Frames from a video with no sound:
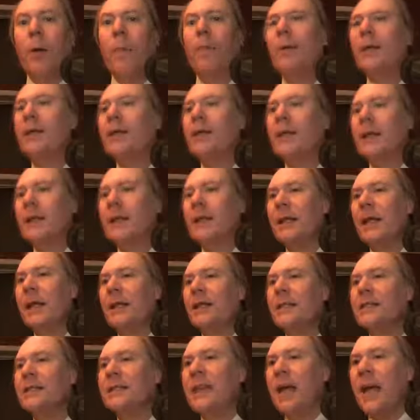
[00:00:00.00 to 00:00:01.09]
but then
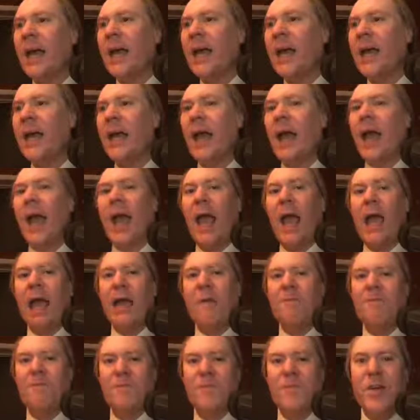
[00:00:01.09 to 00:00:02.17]
they say
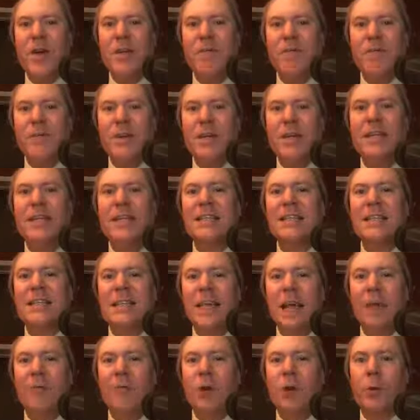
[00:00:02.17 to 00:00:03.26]
a
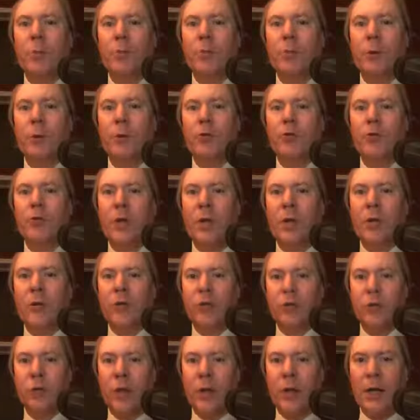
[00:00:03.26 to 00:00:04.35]
57%
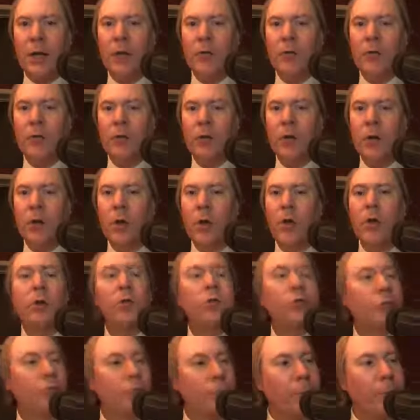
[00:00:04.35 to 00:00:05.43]
chance
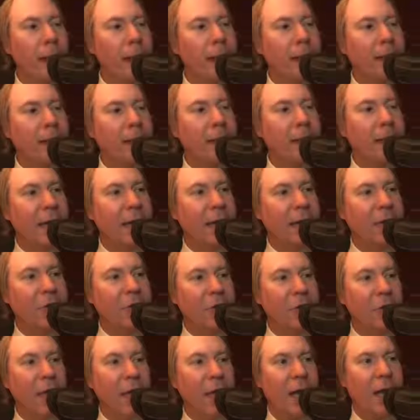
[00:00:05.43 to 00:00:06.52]
to make the
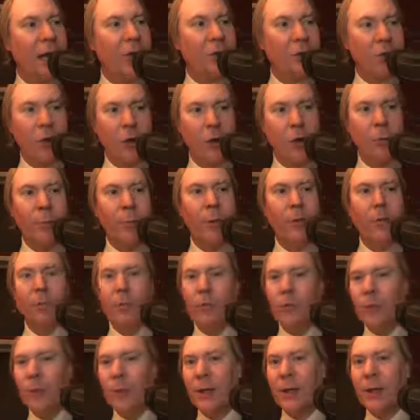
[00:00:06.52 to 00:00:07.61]
NCAA tournament,
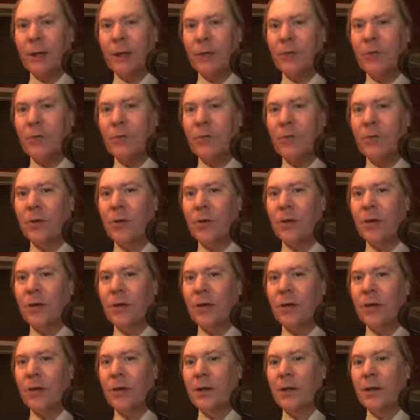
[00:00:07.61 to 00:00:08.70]
which means
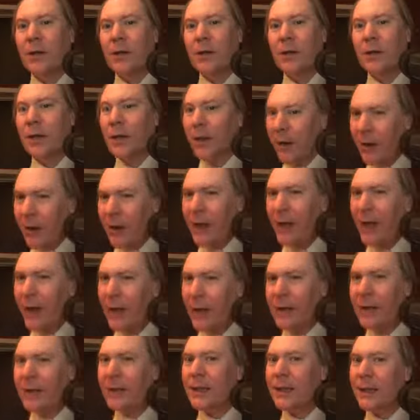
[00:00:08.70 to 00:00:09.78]
they're
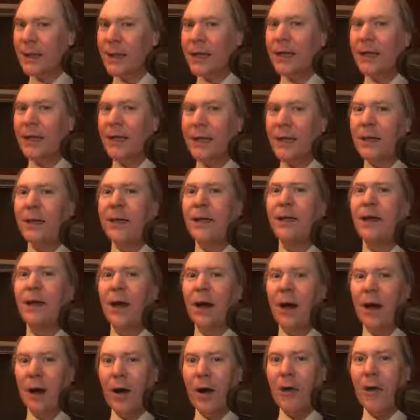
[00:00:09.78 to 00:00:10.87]
kind of thinking,
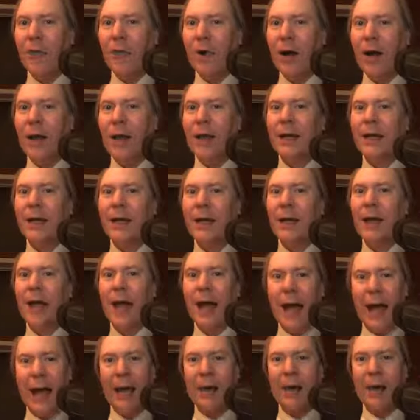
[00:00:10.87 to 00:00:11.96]
all right,
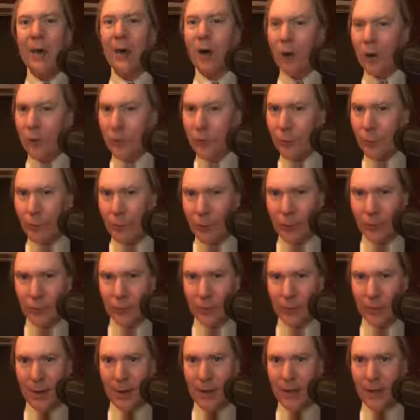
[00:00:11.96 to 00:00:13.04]
at-large
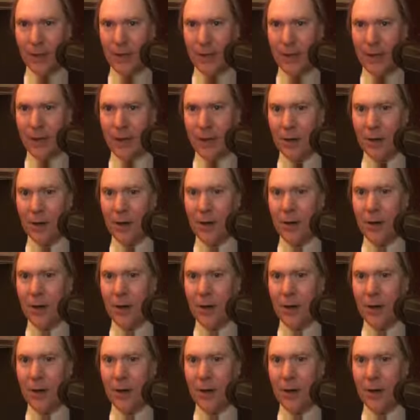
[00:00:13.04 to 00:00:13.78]
berth right here.